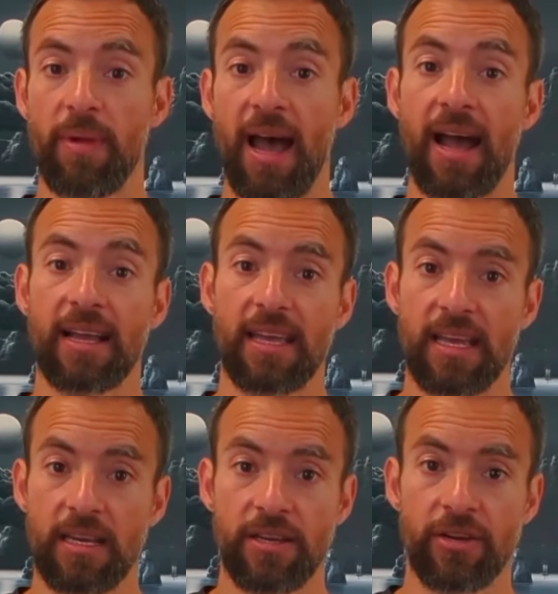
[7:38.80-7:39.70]
back,
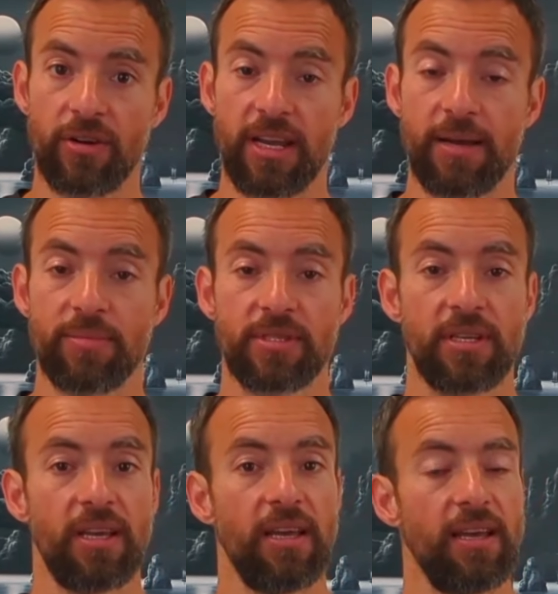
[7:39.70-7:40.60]
into your hips,
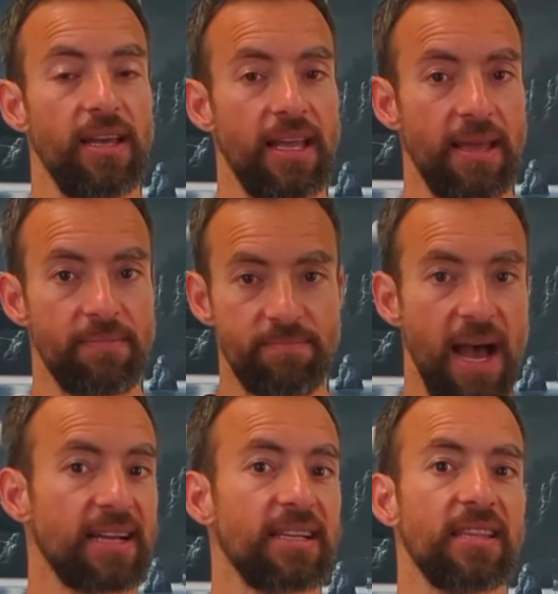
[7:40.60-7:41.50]
and get
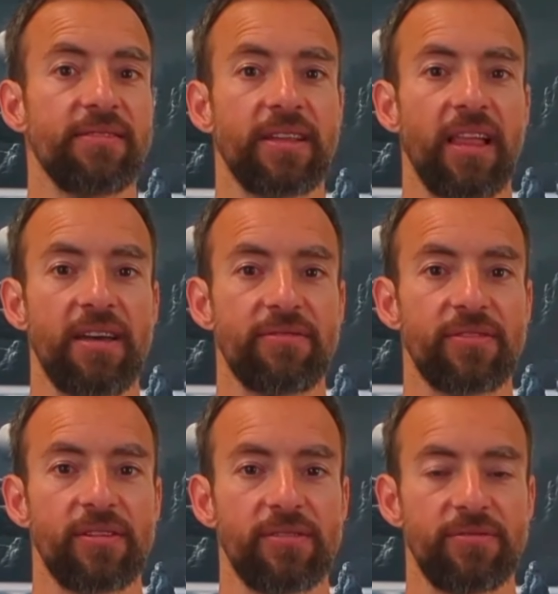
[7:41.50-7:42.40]
back to living life
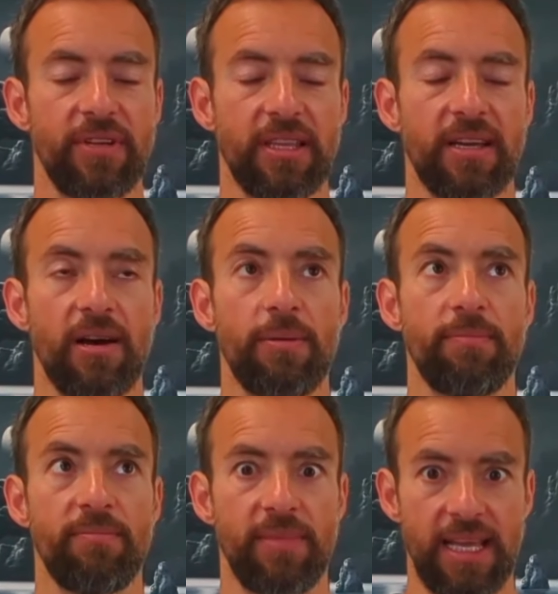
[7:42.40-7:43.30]
feeling
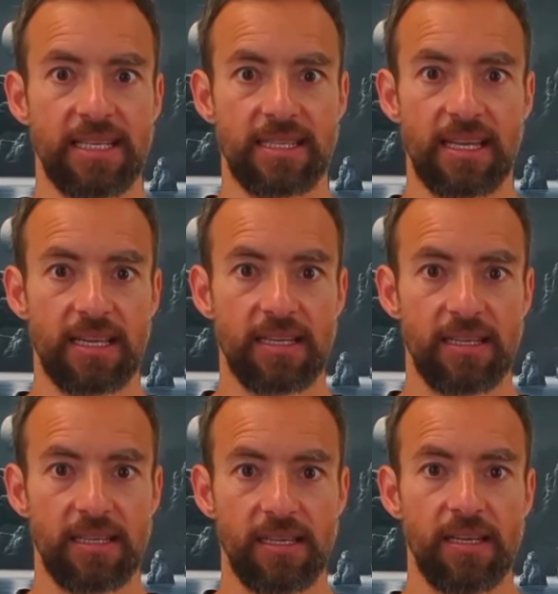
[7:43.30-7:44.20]
amazing.
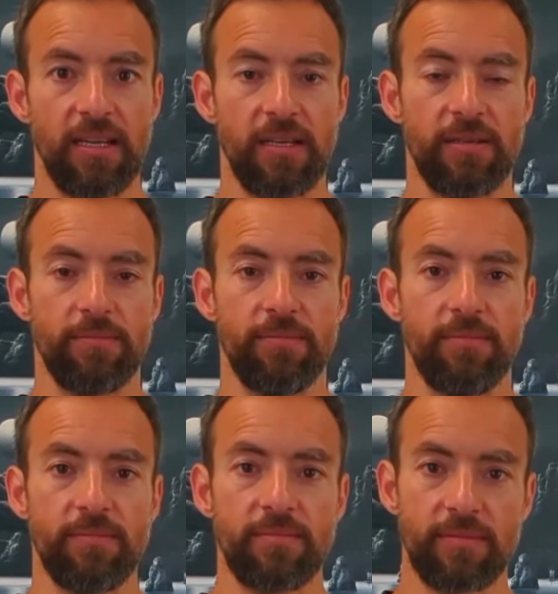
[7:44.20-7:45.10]

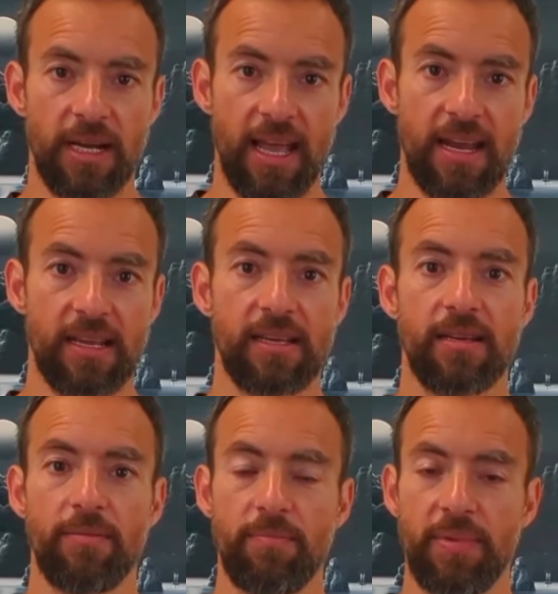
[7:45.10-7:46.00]
Again,
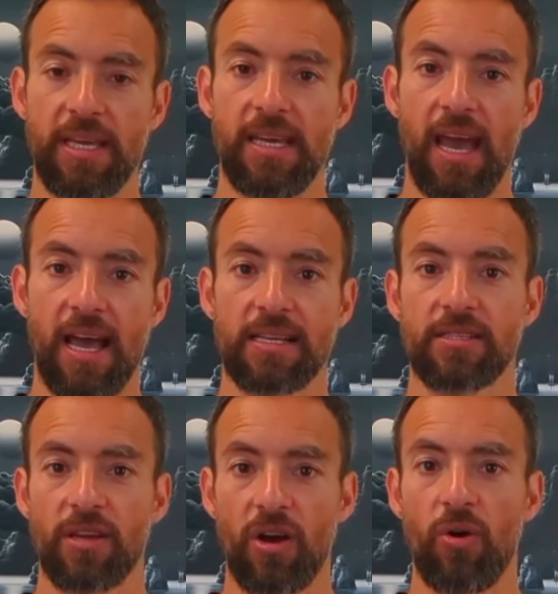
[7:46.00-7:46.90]

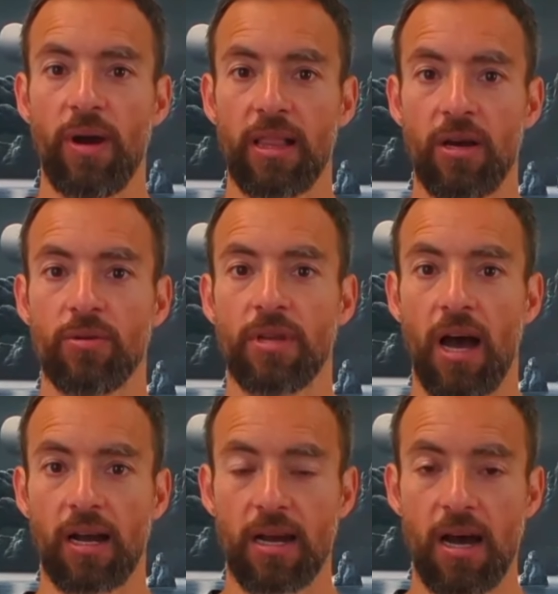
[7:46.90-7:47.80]

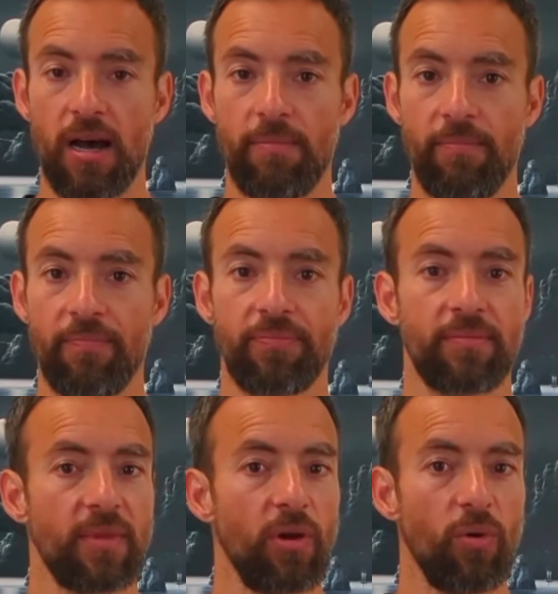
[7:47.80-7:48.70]
psolo.com.
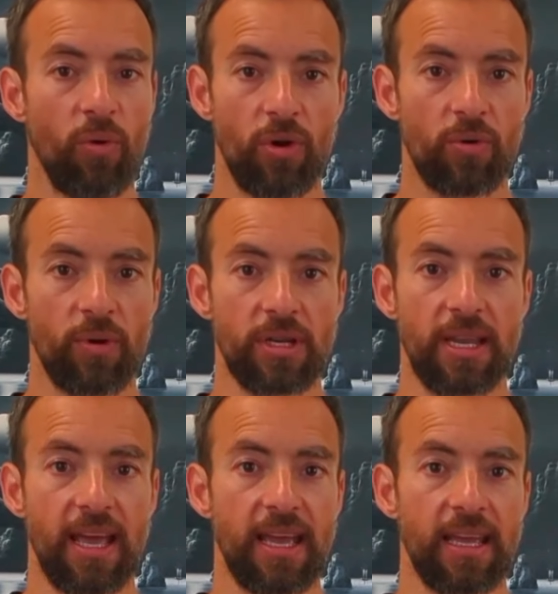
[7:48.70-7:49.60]
Order one
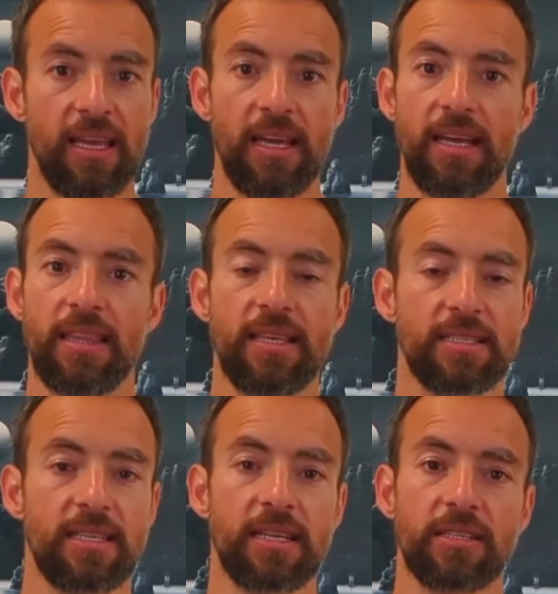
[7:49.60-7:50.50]
today.
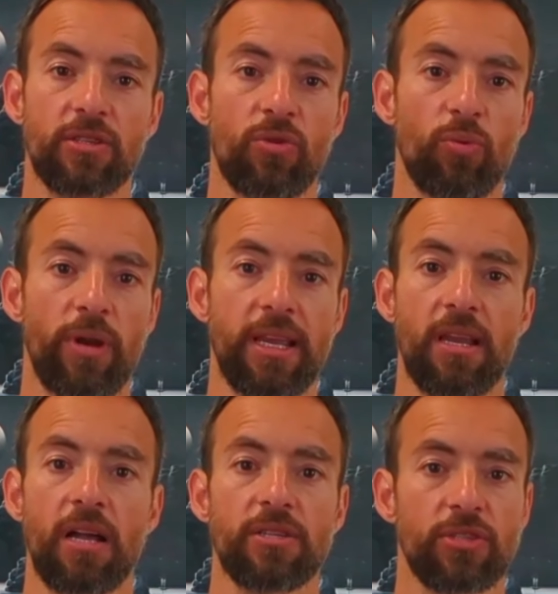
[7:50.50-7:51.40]
This thing is great,
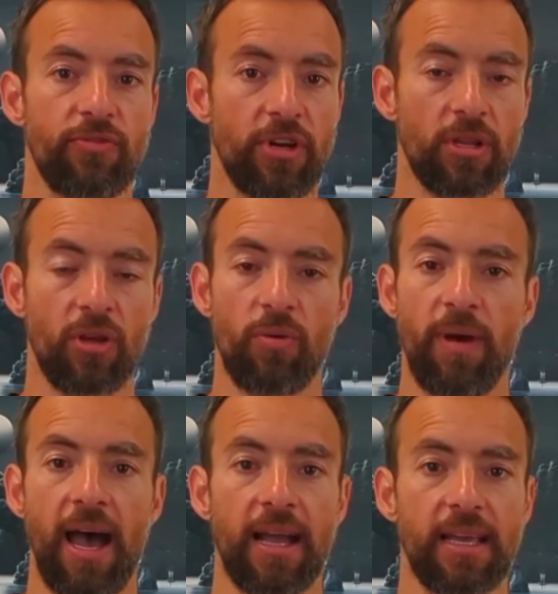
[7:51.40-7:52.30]
not just for your low
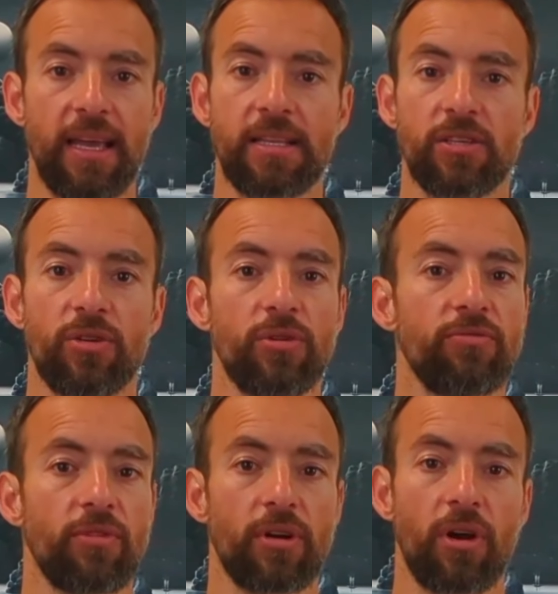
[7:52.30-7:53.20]
back. It's good
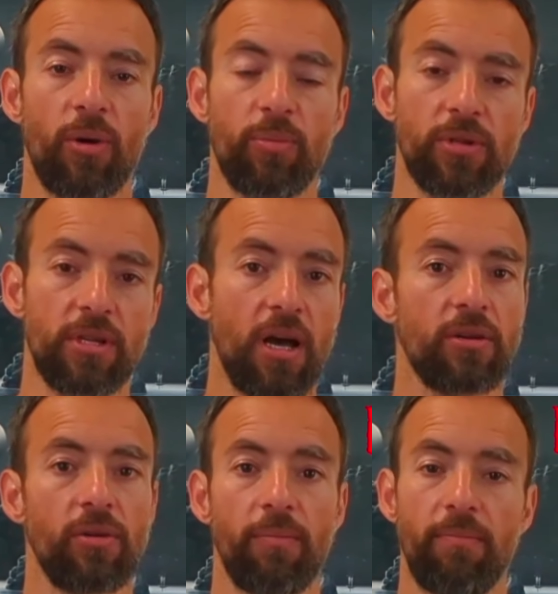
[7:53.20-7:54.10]
for carpal
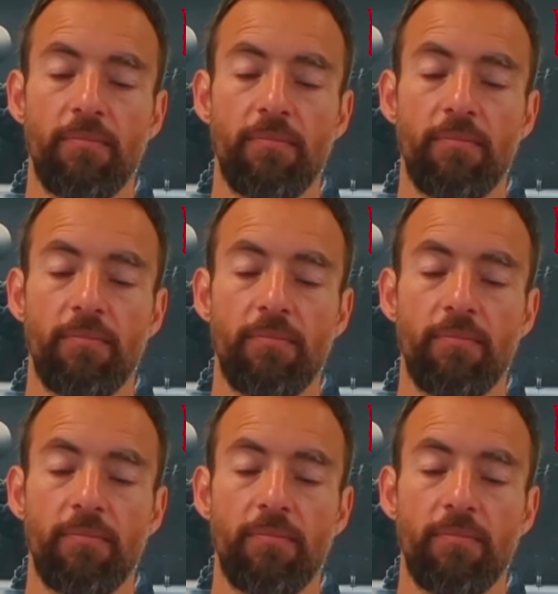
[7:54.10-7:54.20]
tunnel,